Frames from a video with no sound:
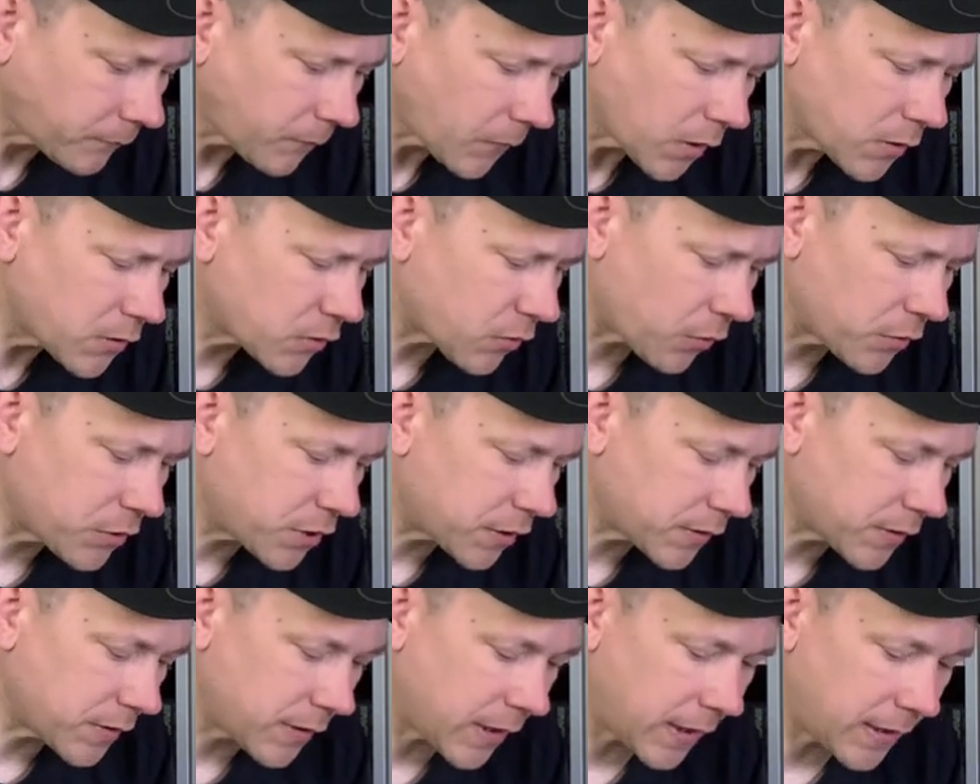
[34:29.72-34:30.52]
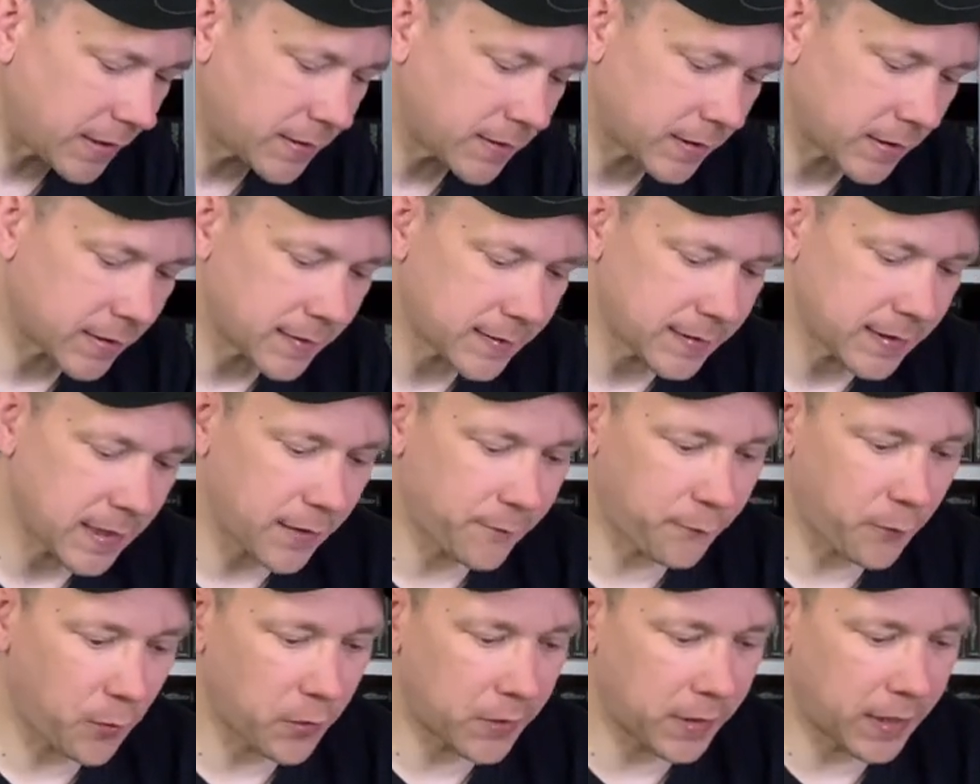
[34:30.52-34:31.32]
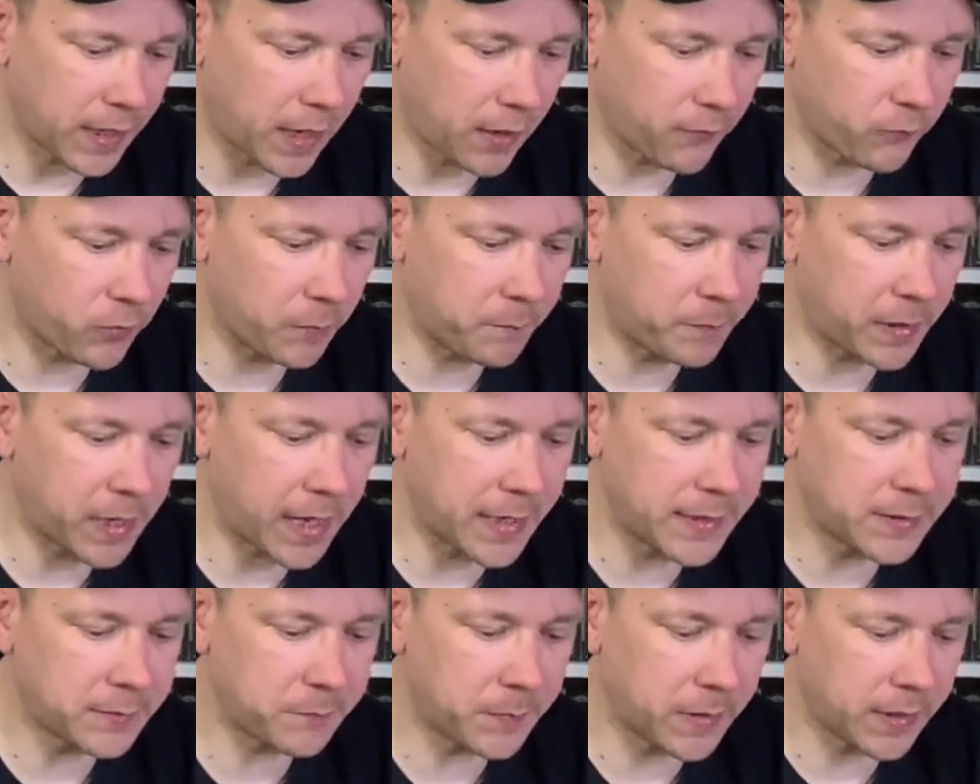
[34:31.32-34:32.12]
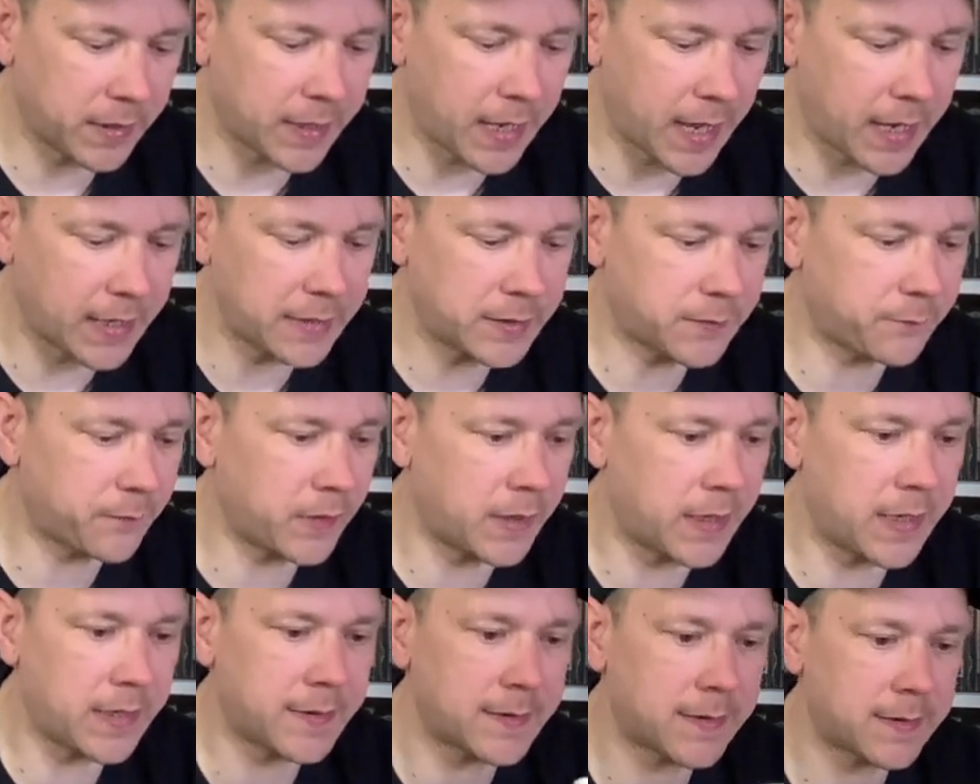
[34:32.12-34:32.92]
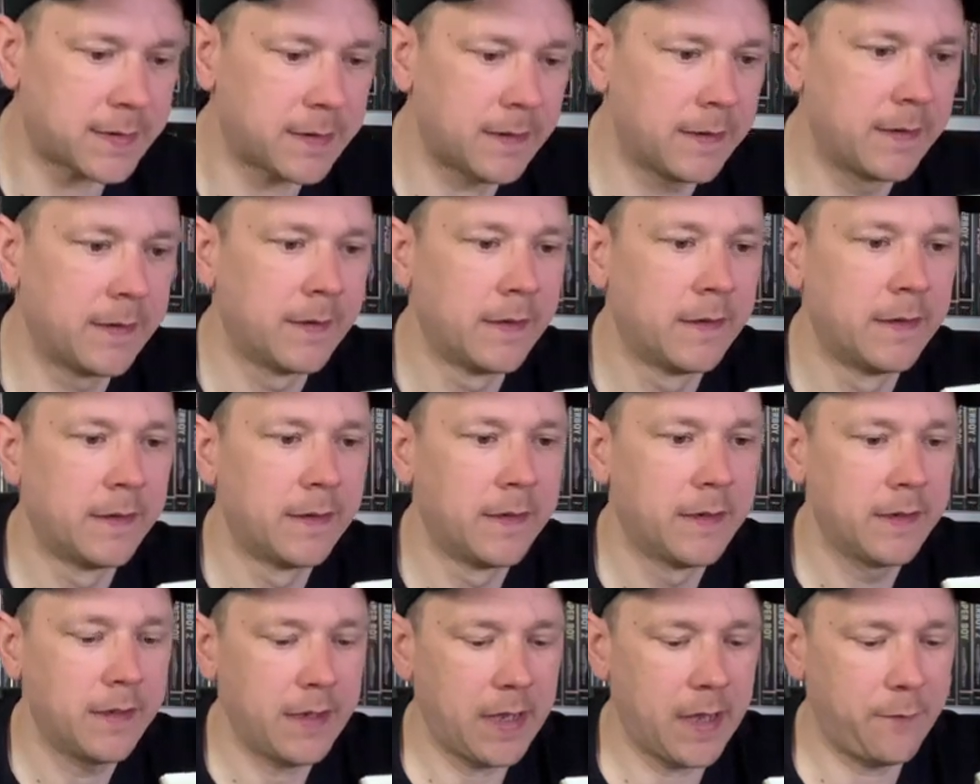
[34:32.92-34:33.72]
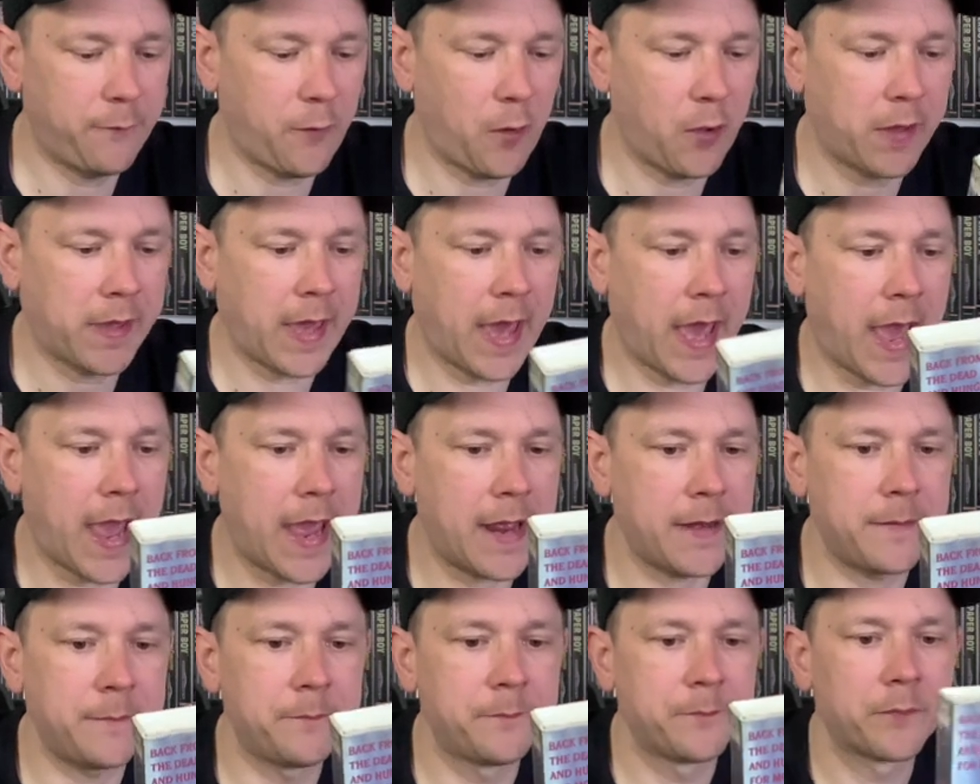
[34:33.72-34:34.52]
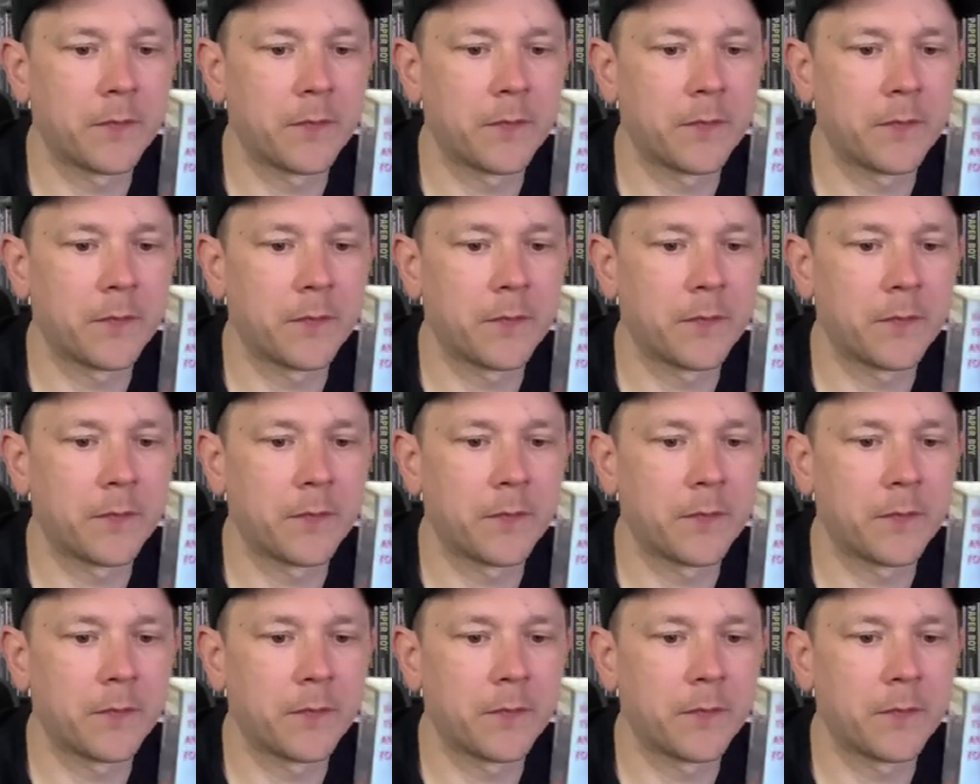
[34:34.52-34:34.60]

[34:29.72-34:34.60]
So I just need to see if I can get a replacement case for this, if I can.